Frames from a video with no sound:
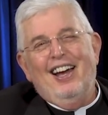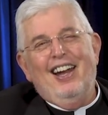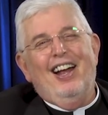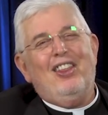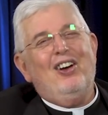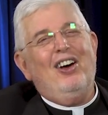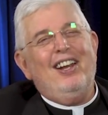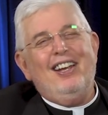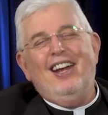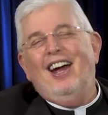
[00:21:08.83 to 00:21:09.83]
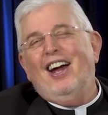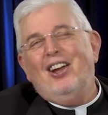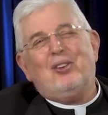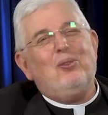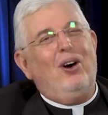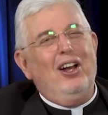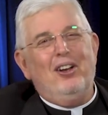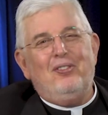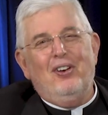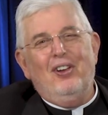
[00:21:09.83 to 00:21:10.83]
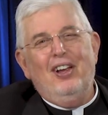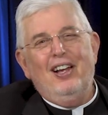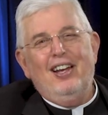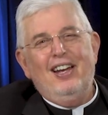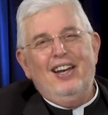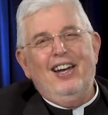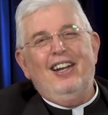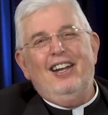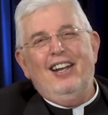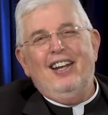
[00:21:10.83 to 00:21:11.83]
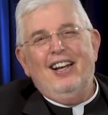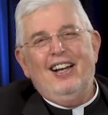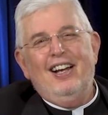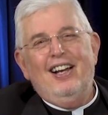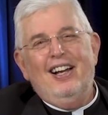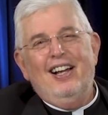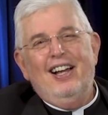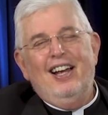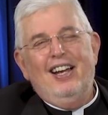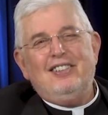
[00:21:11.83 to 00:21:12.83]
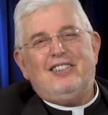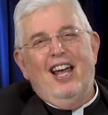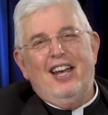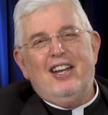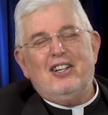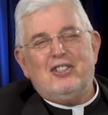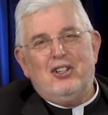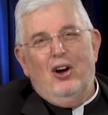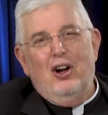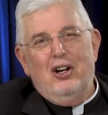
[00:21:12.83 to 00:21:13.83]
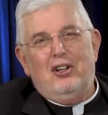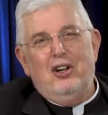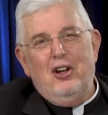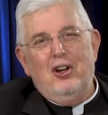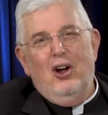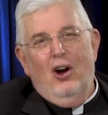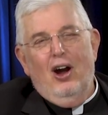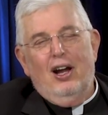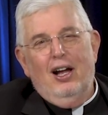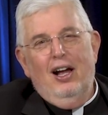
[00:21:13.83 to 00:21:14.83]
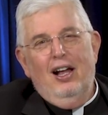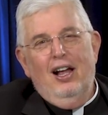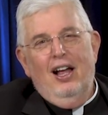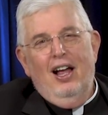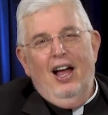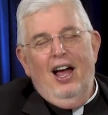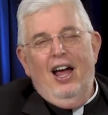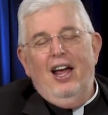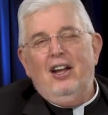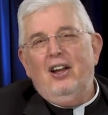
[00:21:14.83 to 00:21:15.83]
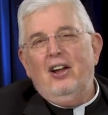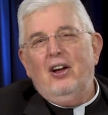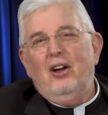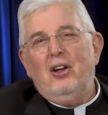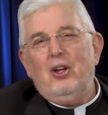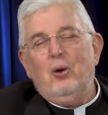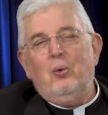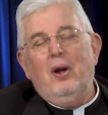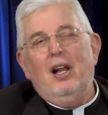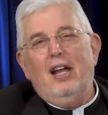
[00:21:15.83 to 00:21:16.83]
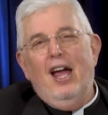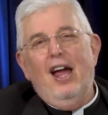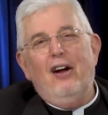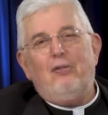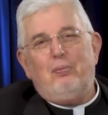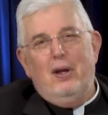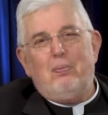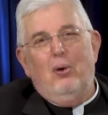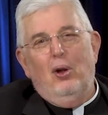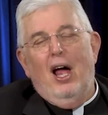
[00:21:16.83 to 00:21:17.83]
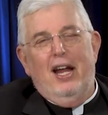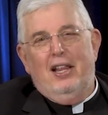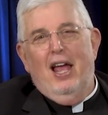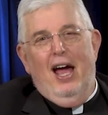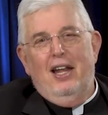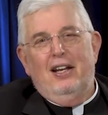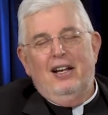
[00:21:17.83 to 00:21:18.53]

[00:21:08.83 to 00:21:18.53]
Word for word: And I thought, Yeah, it's wonderful, isn't it? He's taking his daughter to New York. And you really have people like that.